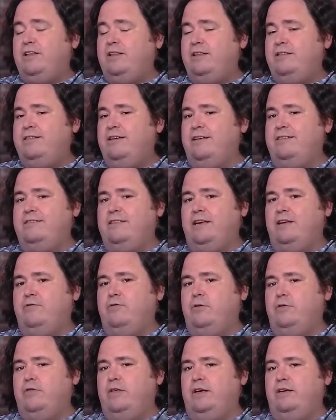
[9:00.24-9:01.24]
deal, a
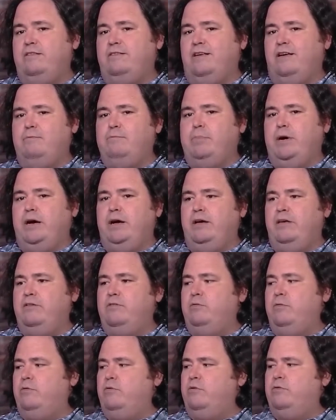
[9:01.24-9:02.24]
sentient being.
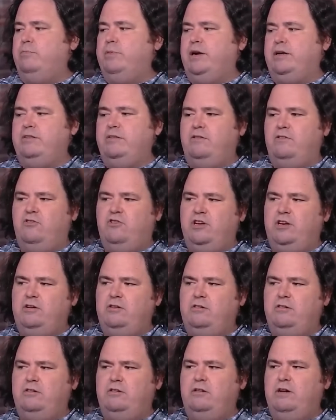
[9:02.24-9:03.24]
Google,
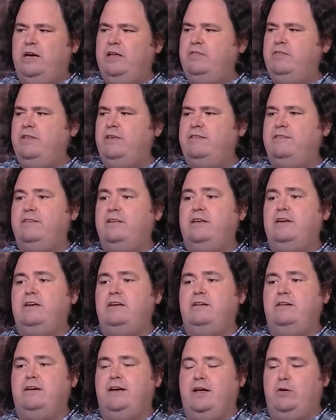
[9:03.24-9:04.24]
however, hit the pause
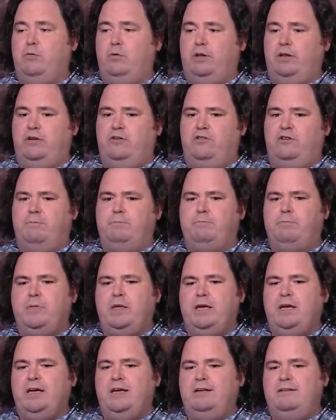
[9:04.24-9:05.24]
button, accusing
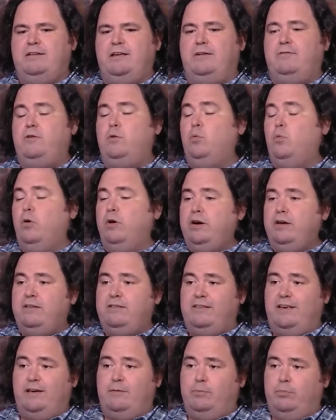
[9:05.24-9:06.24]
Lemoine of breaking the
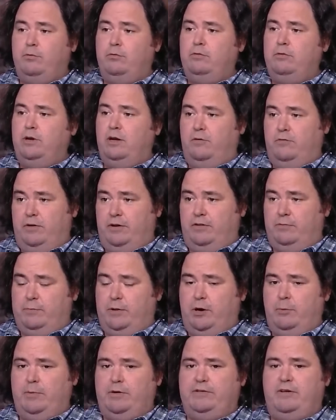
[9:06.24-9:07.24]
confidentiality
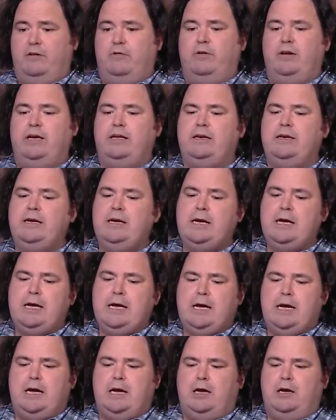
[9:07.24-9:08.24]
rules.
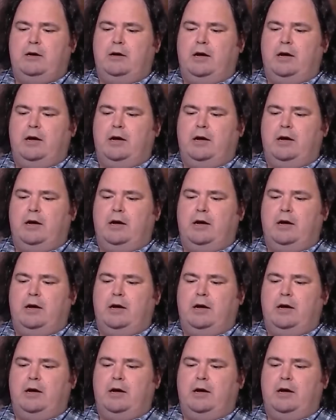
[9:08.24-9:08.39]
It's a